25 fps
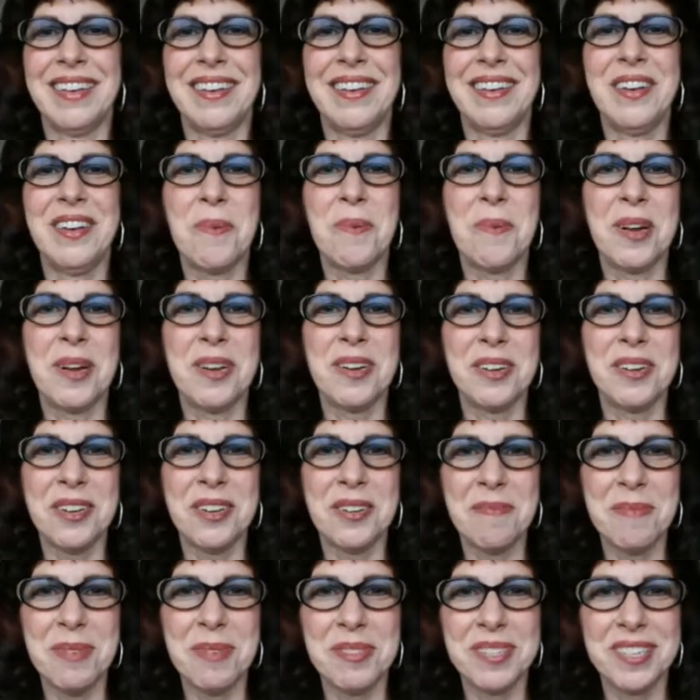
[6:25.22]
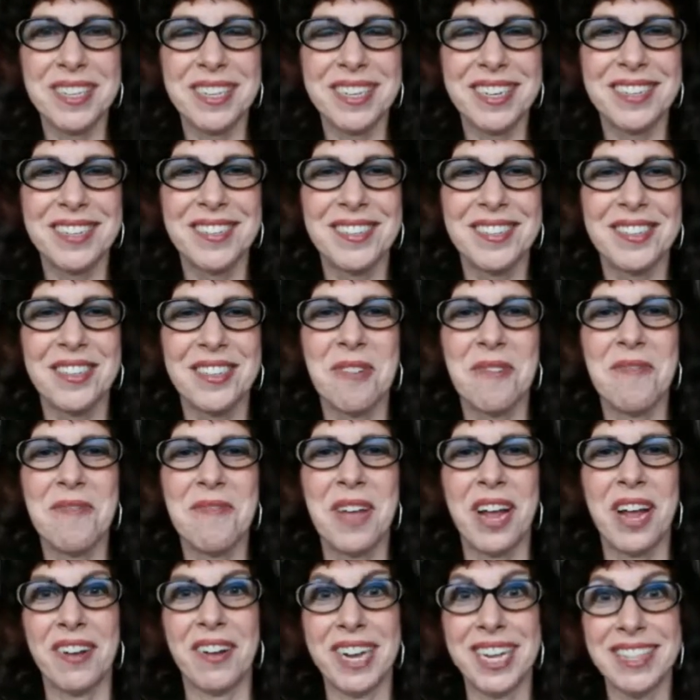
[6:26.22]
No wonder your music is so
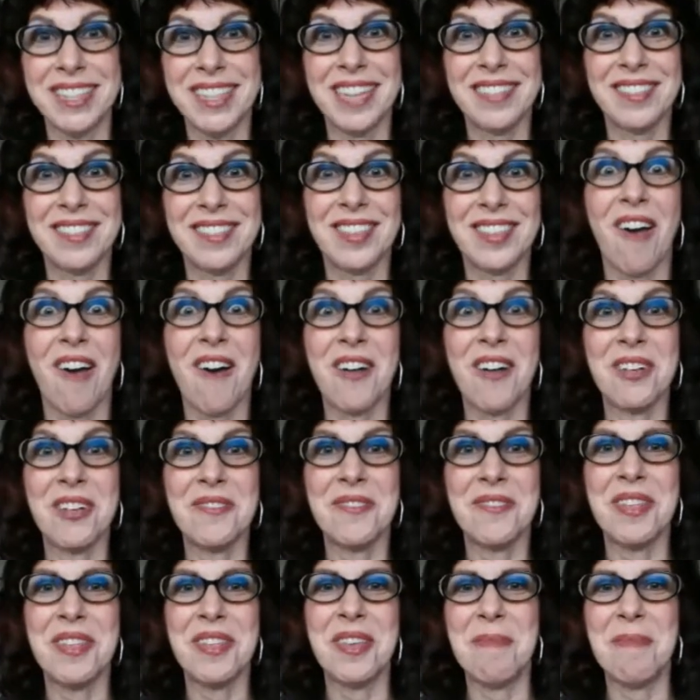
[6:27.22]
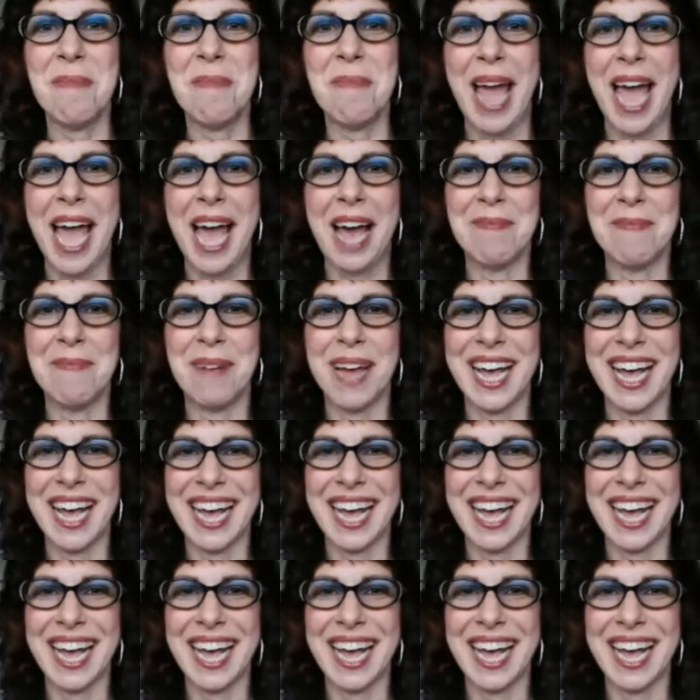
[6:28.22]
varied. That's all over the map.